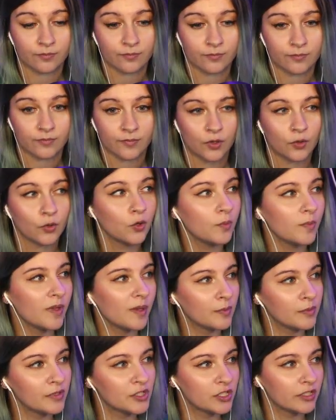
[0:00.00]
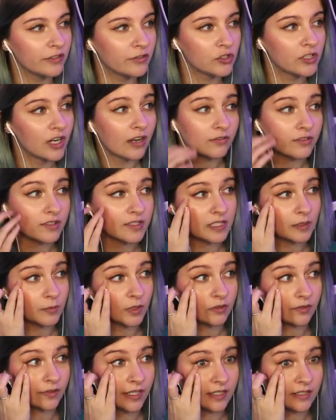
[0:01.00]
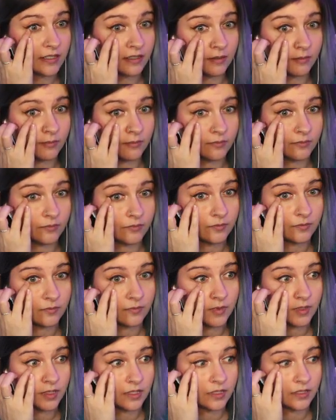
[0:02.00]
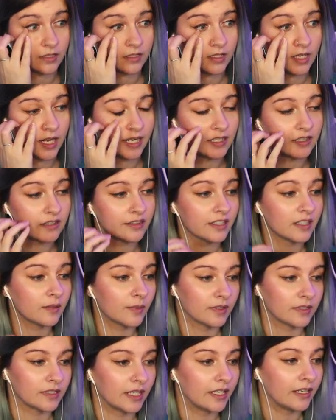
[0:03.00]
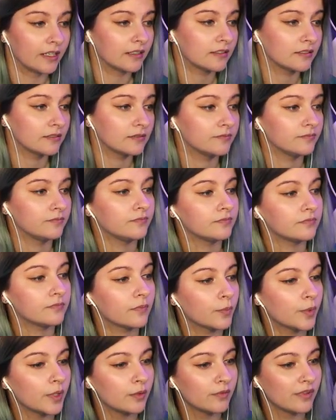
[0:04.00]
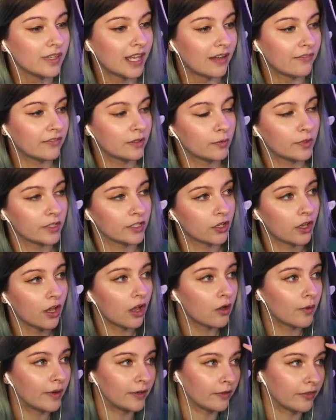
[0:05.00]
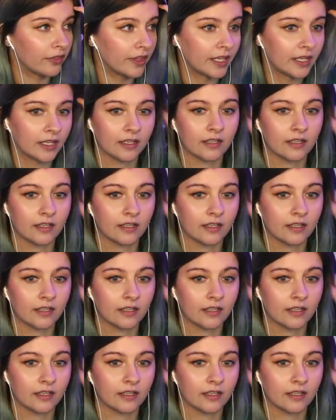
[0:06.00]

Oh, maybe we should have traveled somewhere random. I didn't think about that. We didn't really have anywhere to go, I don't think.